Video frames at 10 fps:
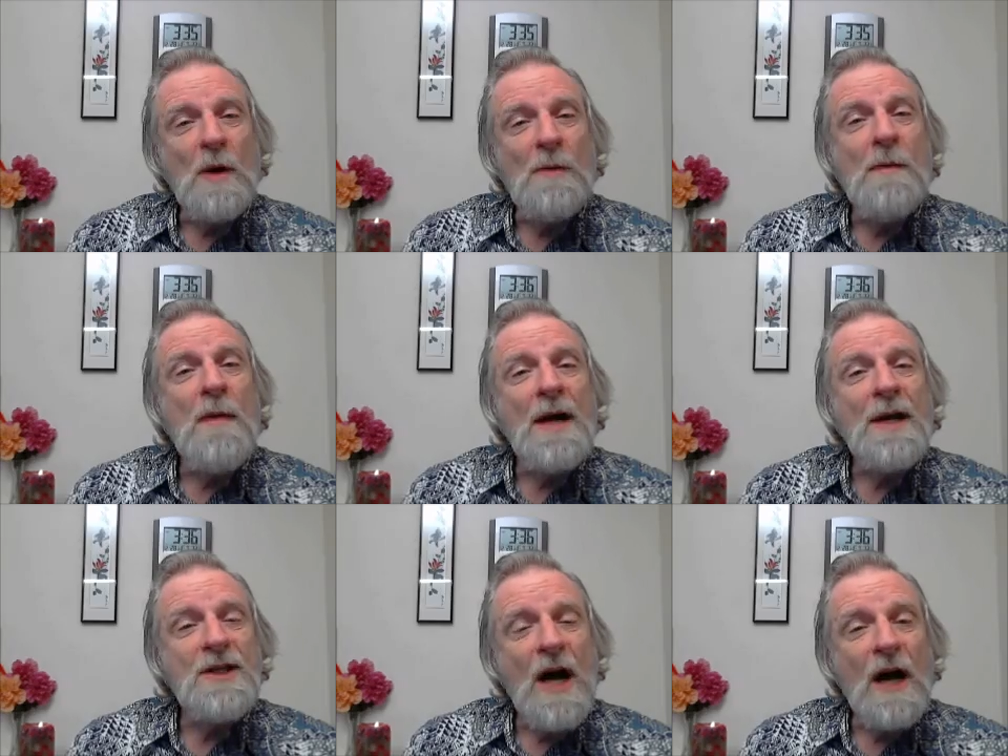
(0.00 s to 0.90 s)
my mind
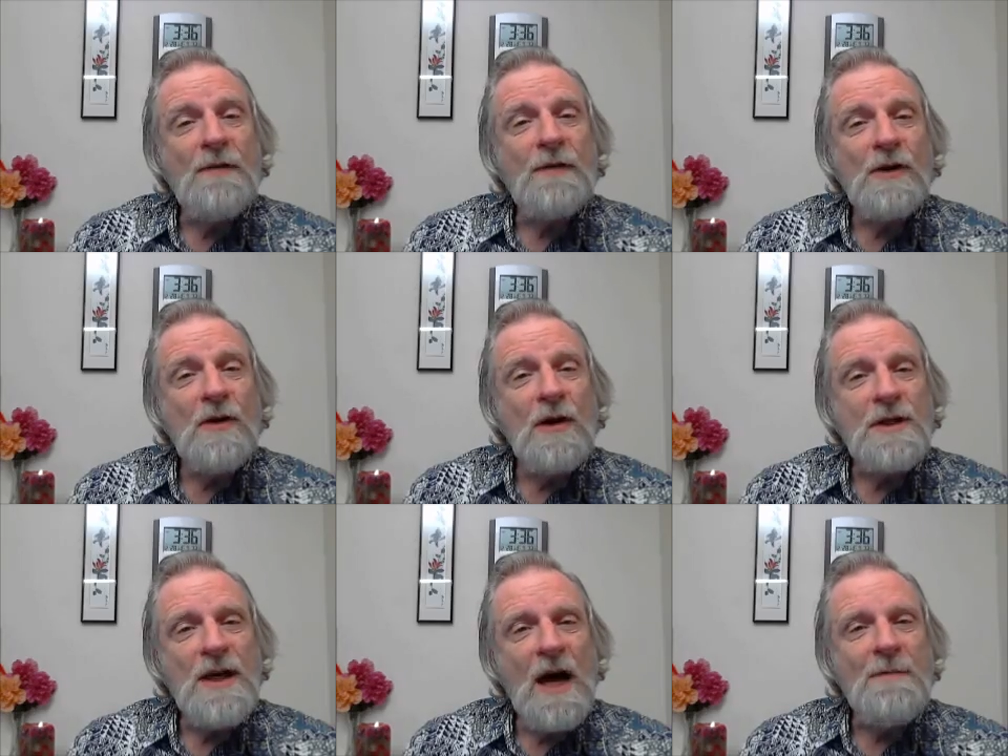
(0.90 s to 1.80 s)
has gone for a long
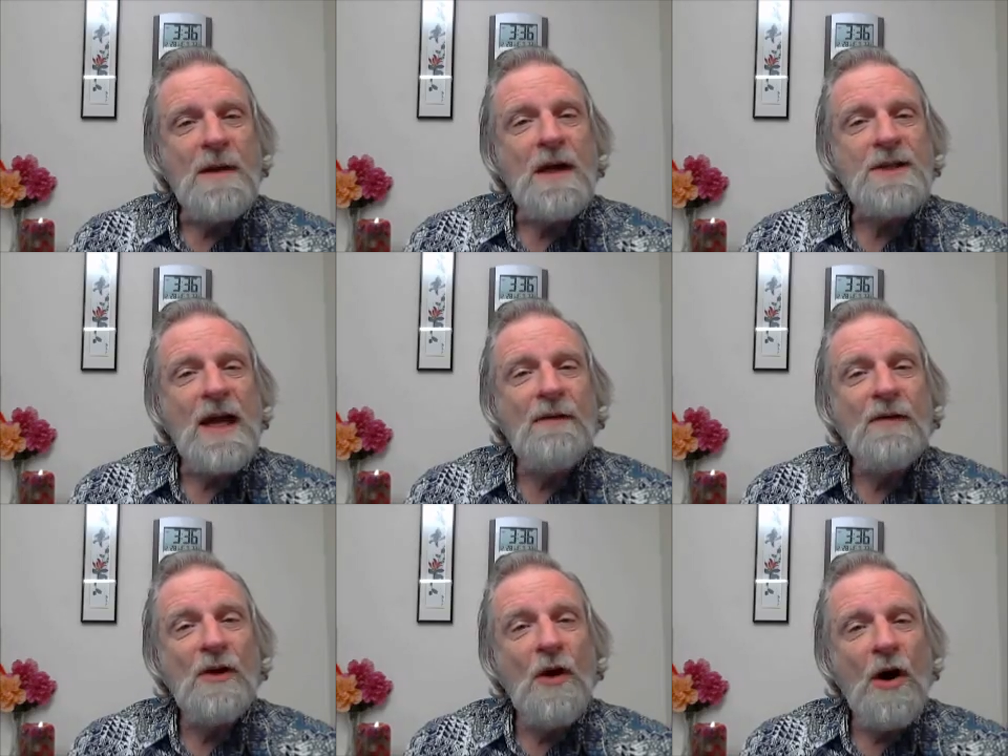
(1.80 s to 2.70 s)
time, because I have
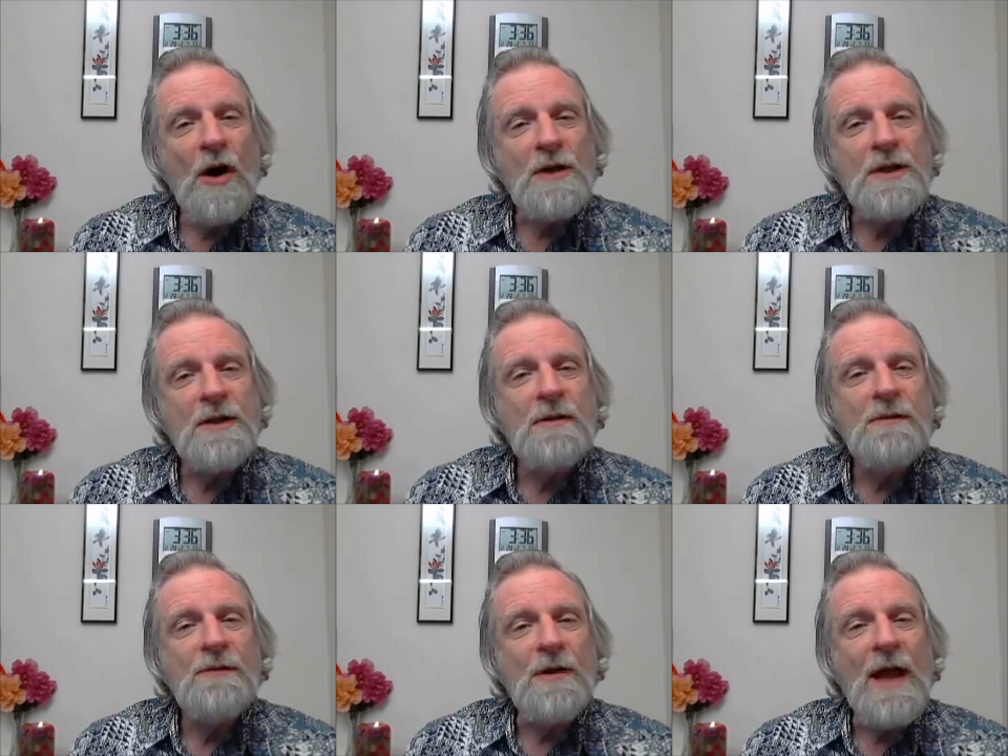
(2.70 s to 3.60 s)
longed
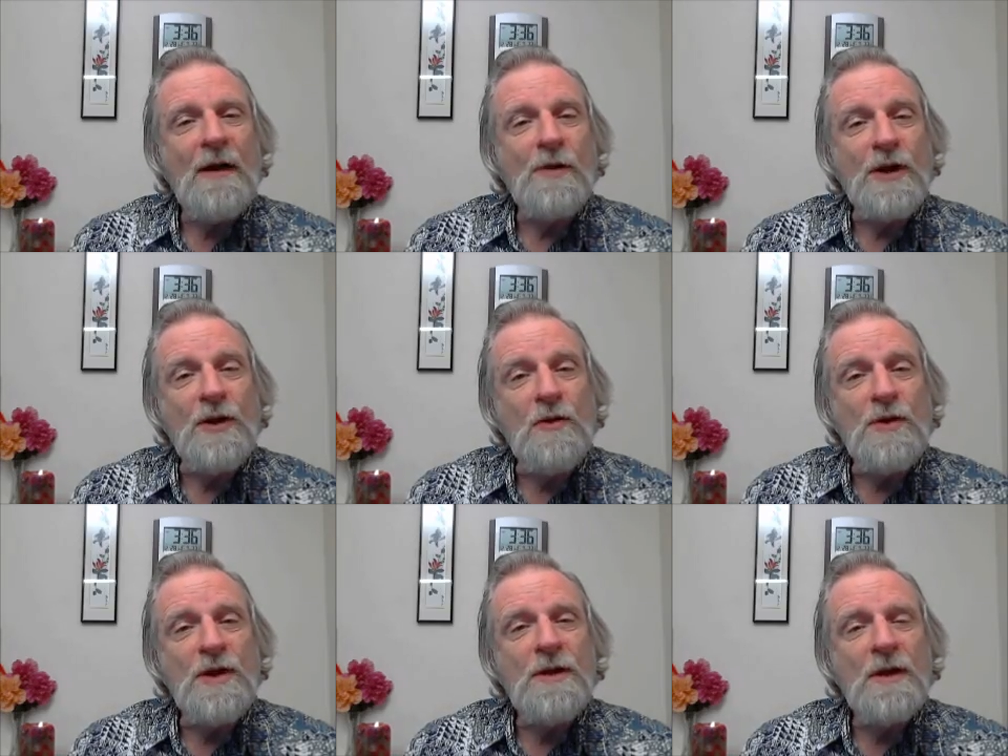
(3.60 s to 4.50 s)
for that
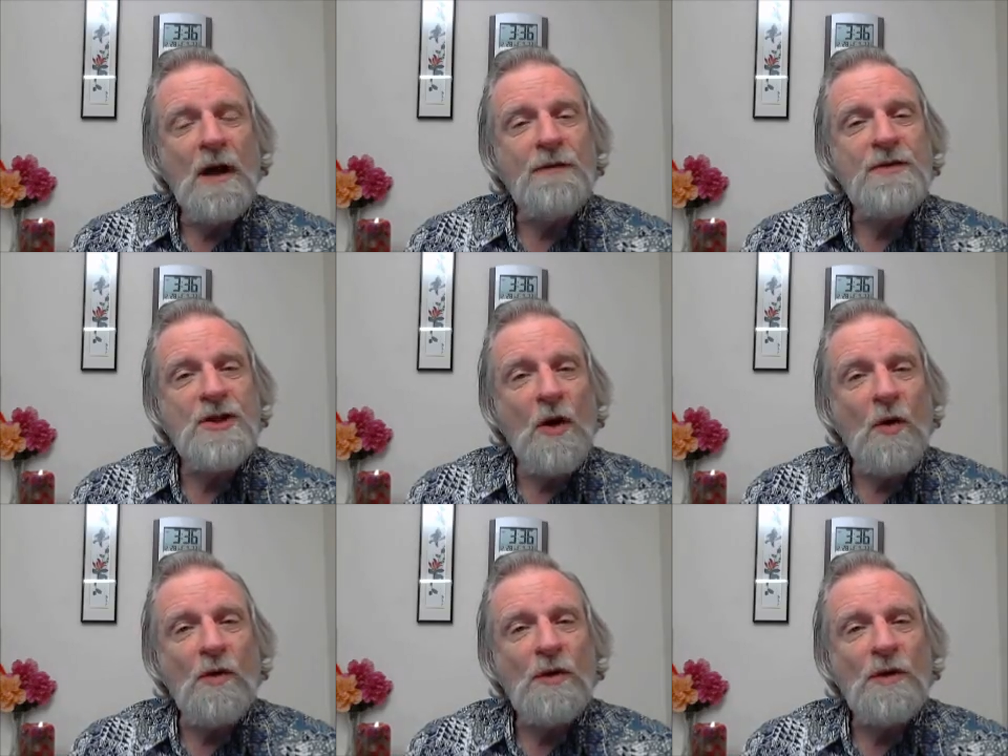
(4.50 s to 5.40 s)
reunion of
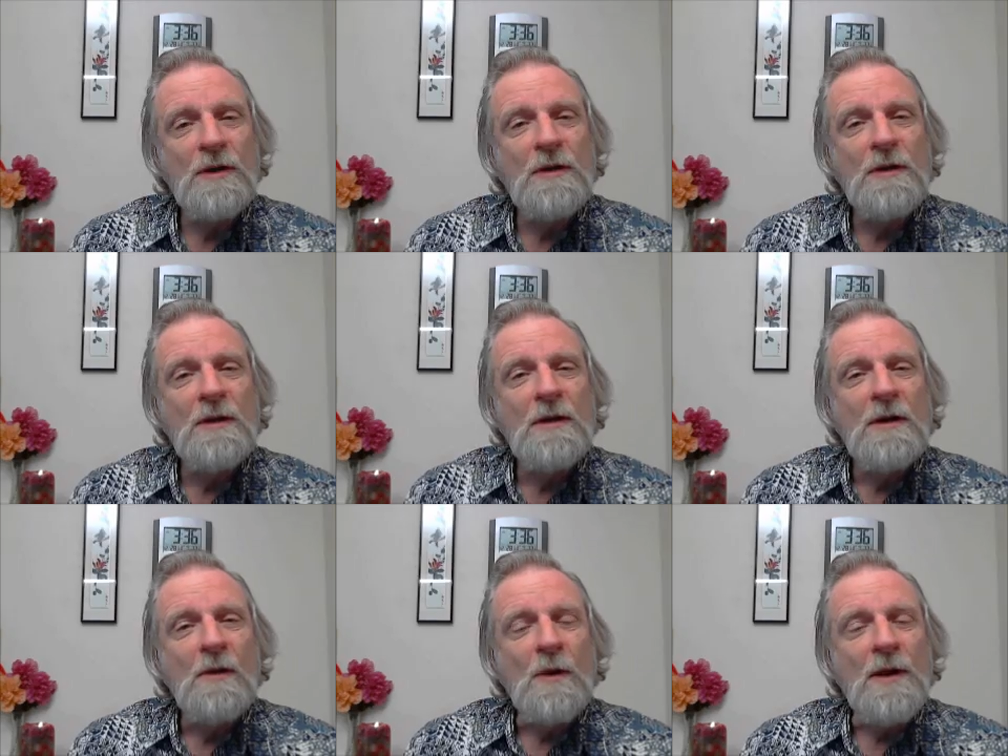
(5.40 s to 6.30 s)
soul
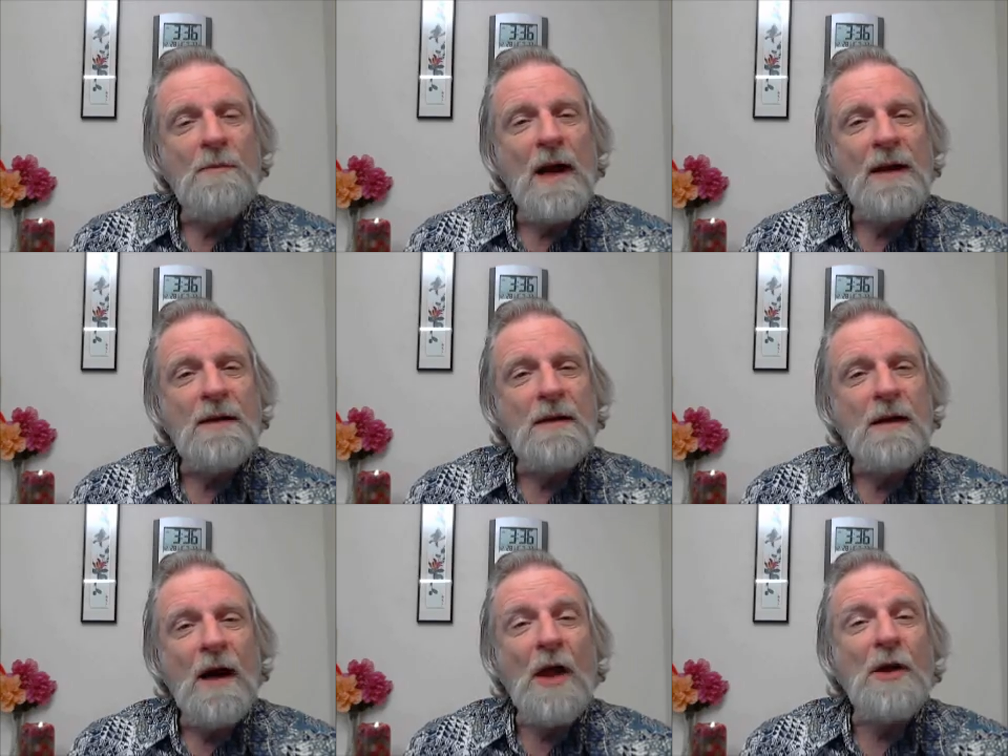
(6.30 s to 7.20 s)
with my
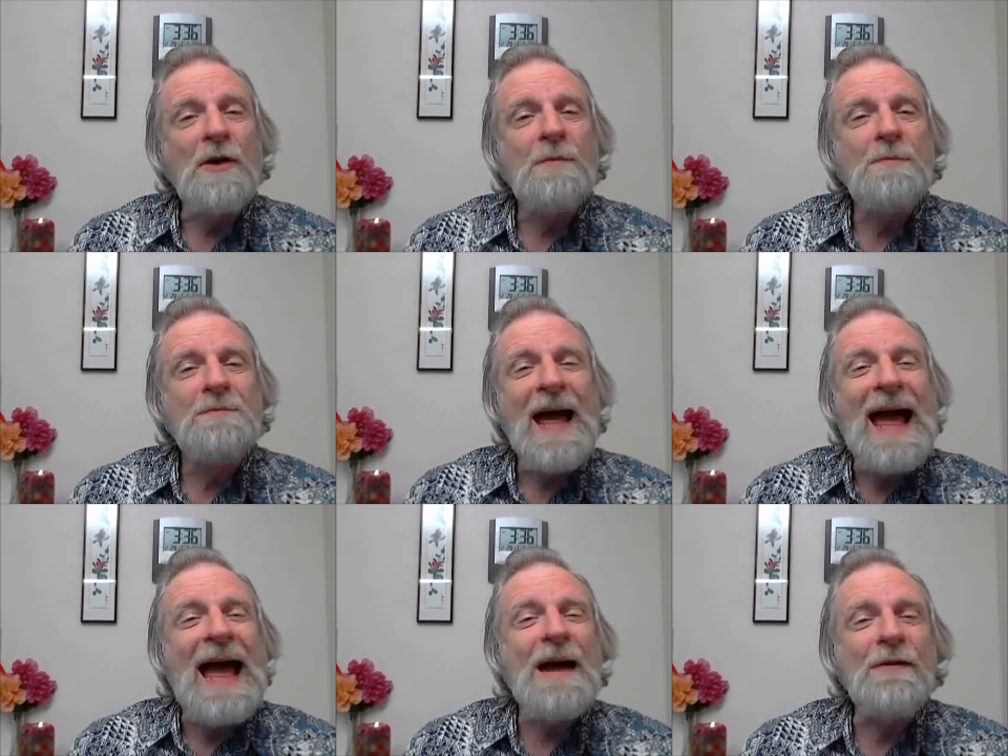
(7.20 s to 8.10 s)
other
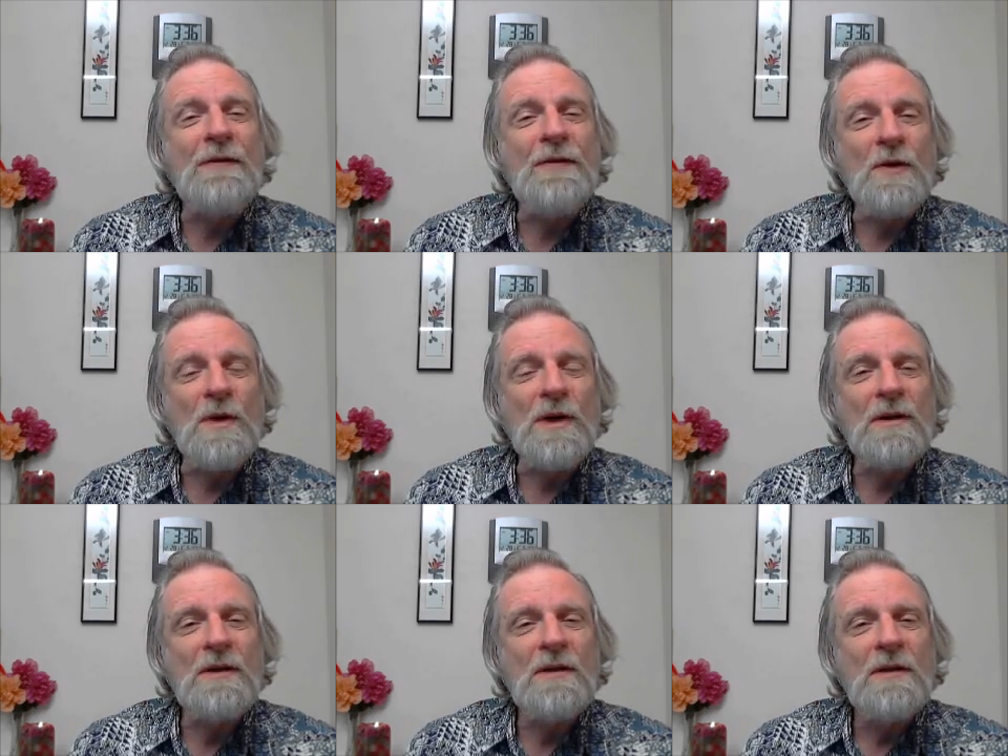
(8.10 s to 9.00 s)
half, if you will.